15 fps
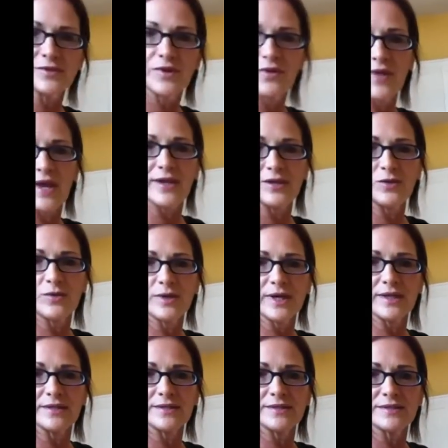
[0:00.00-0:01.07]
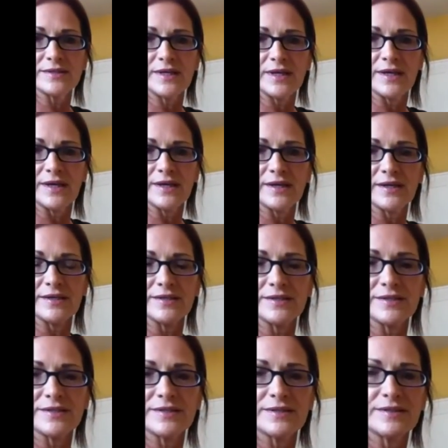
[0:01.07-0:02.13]
so that you can see
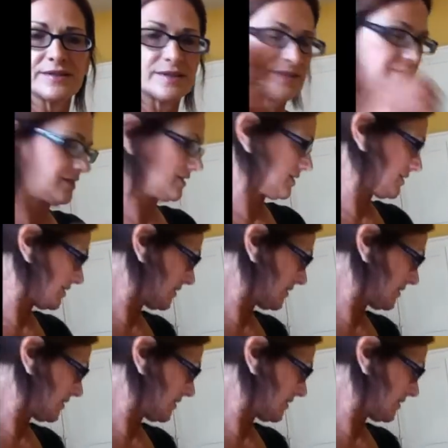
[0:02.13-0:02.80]
it a